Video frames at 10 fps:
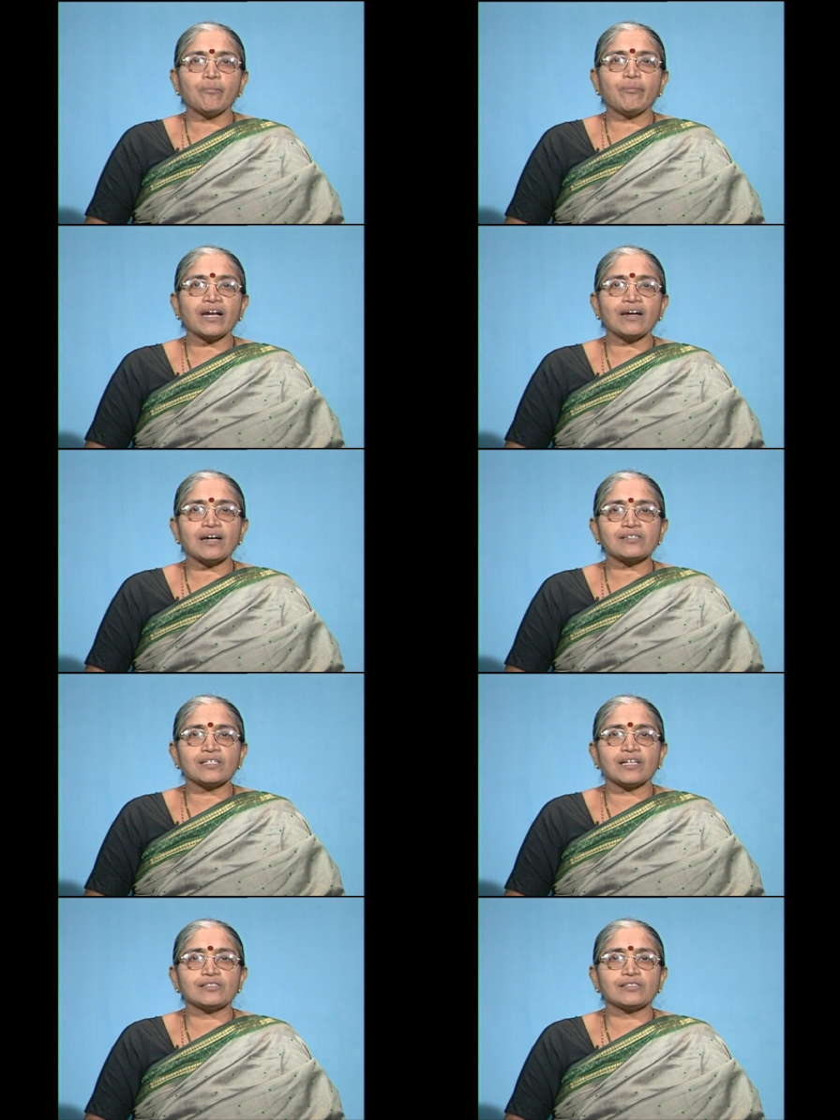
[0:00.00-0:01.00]
Bernard
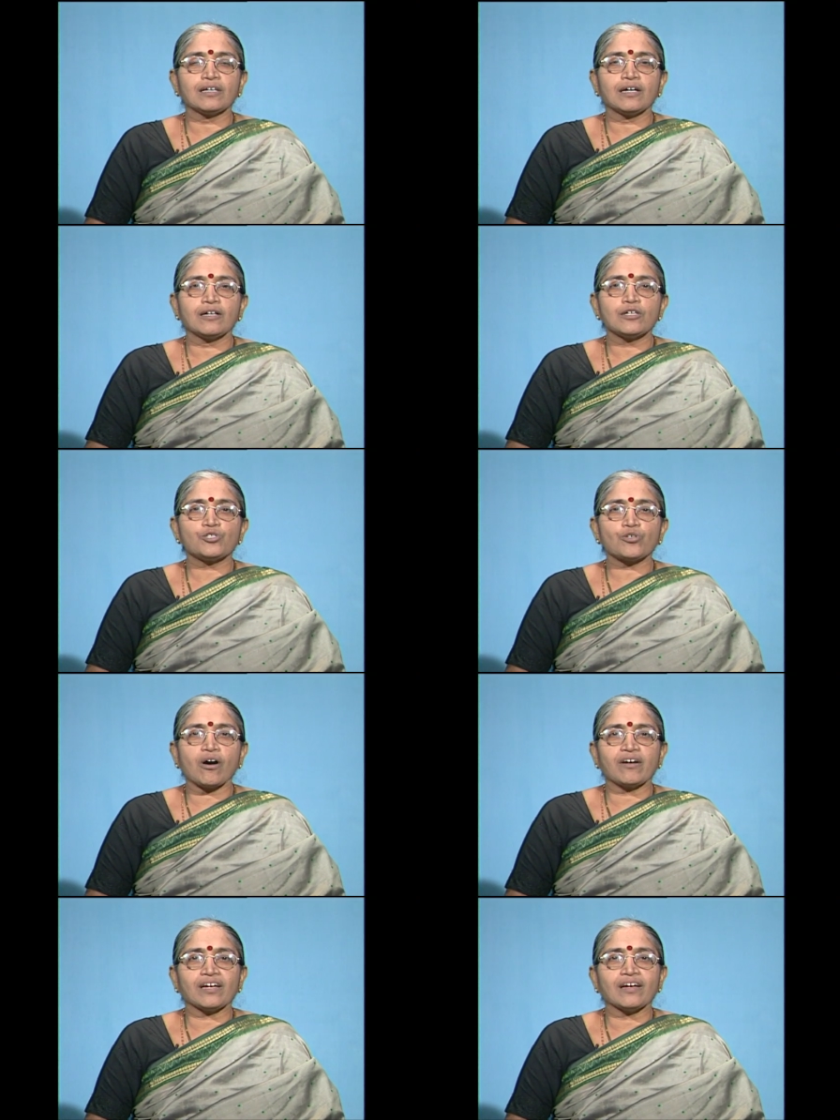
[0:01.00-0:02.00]
says,
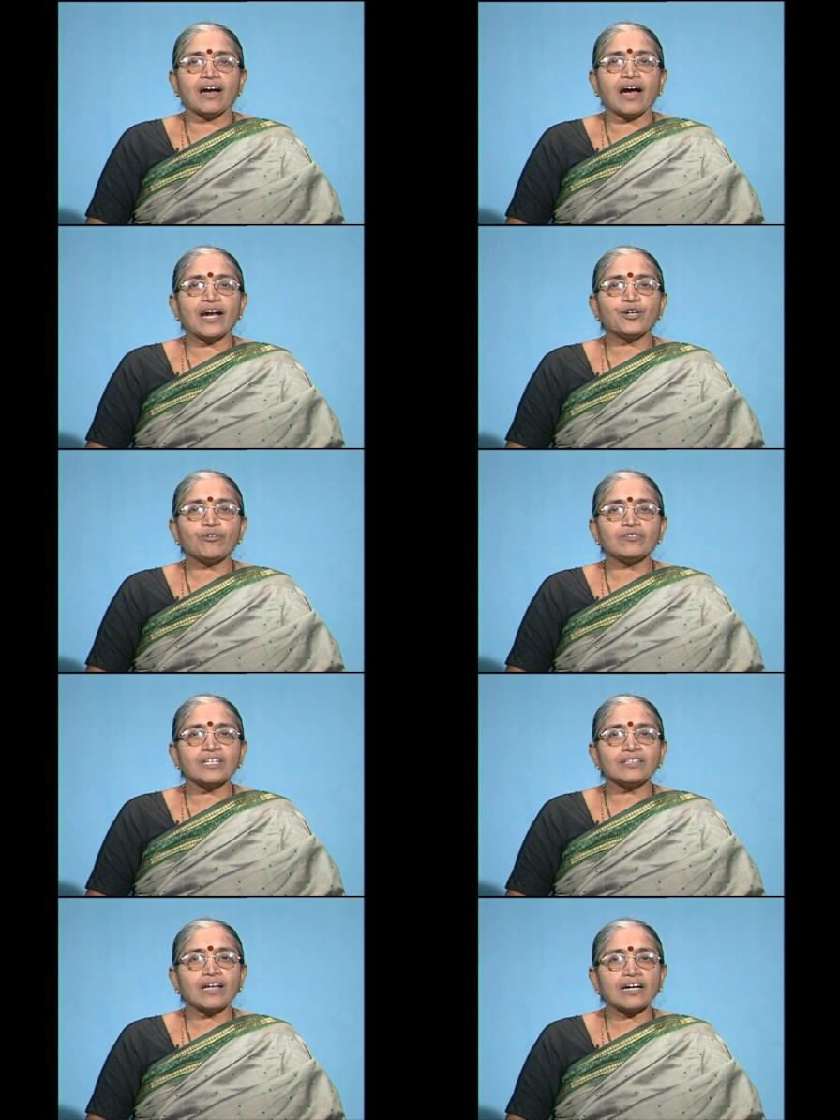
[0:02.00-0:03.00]
Sorry, I don't
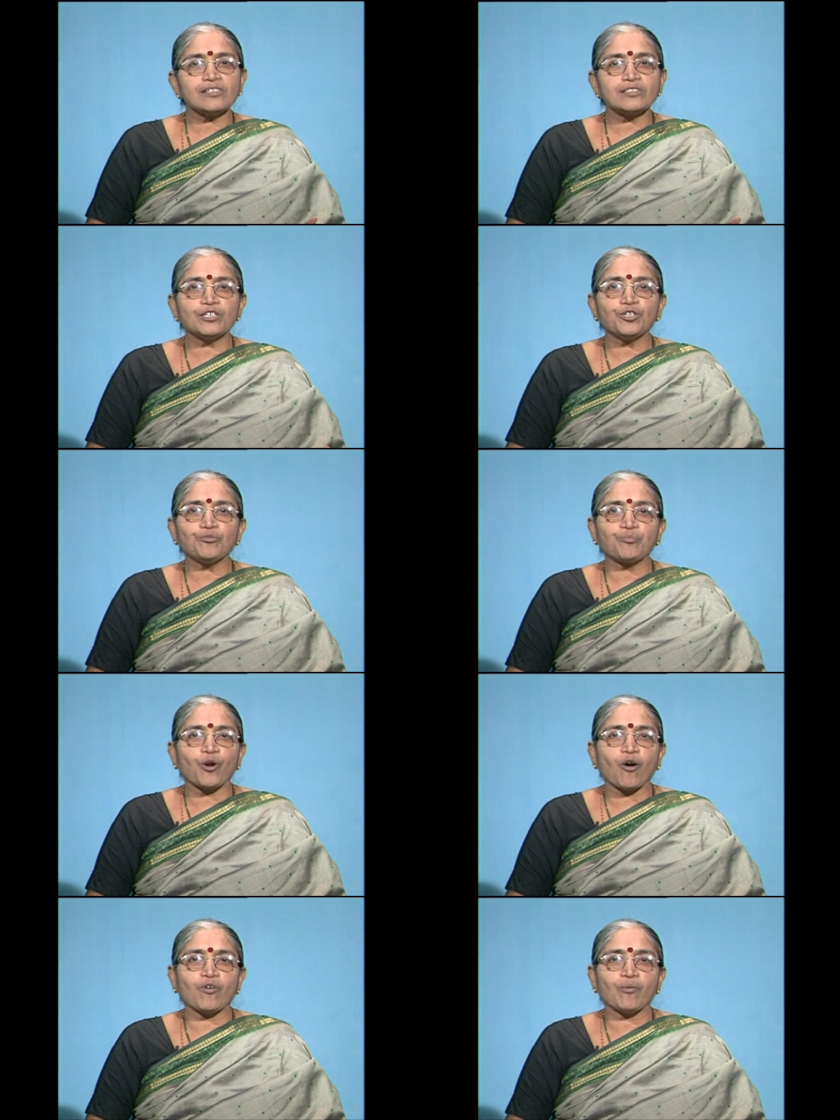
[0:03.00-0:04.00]
think that is the new
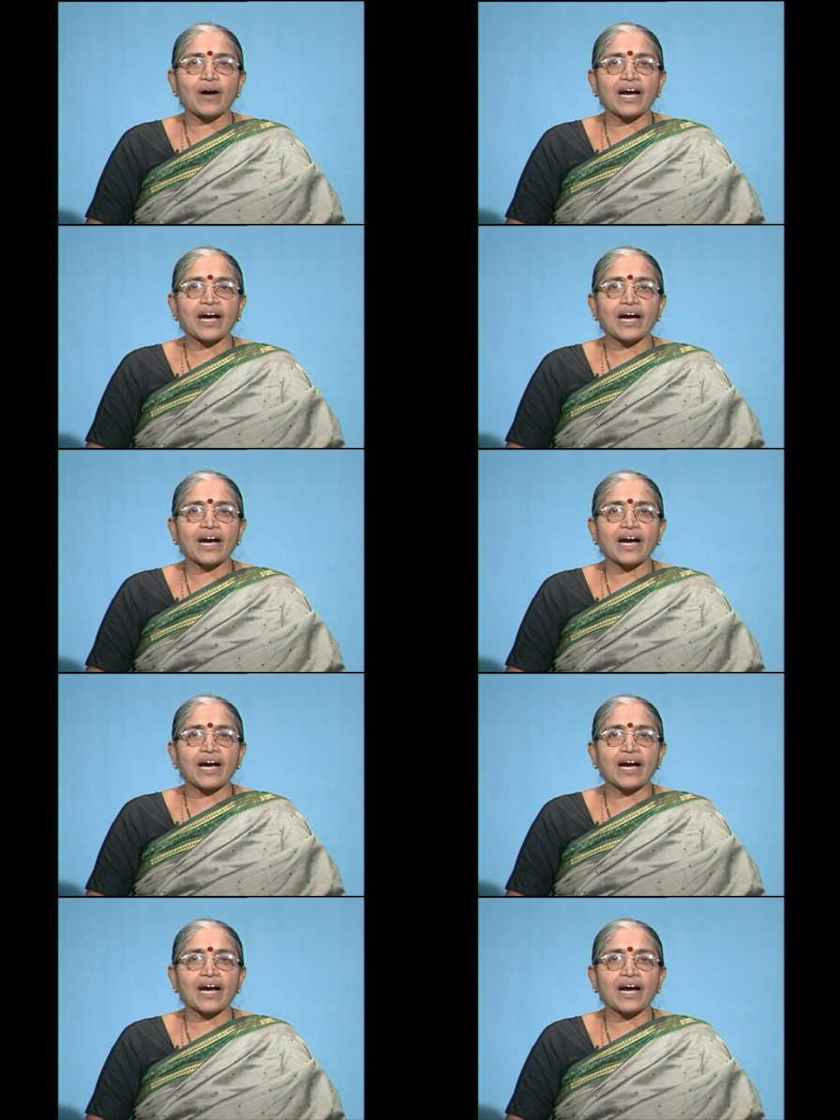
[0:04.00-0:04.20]
proverb.